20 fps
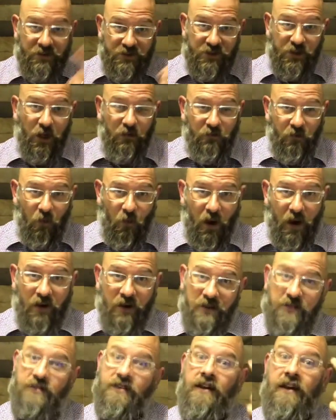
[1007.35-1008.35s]

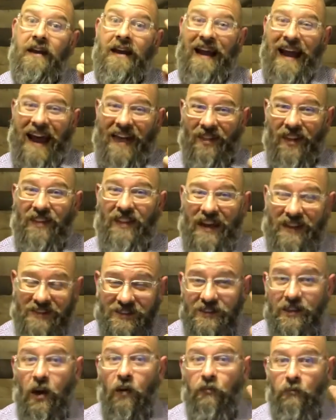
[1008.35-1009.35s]
Self-awareness and then that
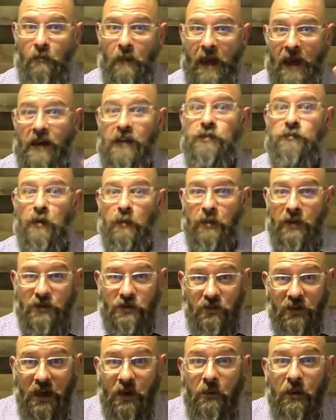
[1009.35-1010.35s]
self-management piece.
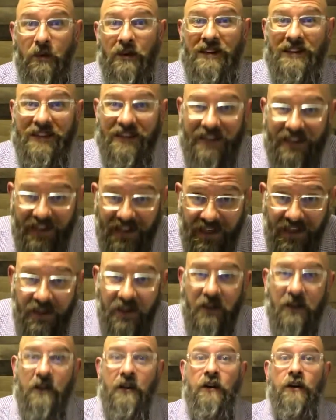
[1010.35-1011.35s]
You got to be able to
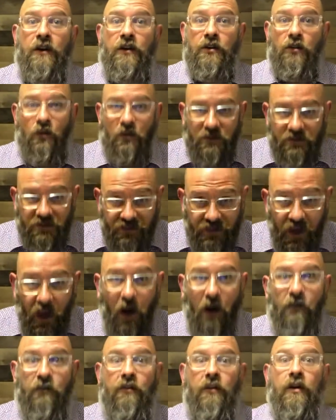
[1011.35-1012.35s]
lead
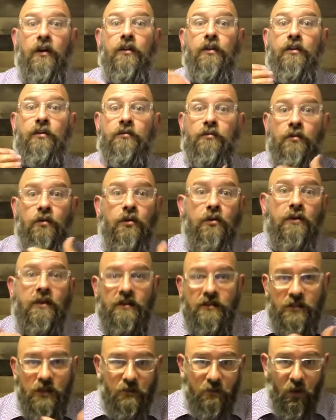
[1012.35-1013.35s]
yourself through
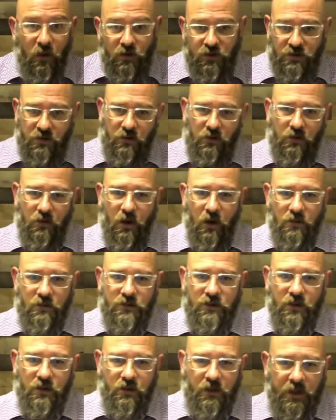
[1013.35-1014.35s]
this emotional growth
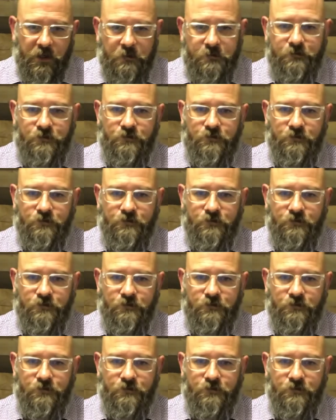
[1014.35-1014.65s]
journey.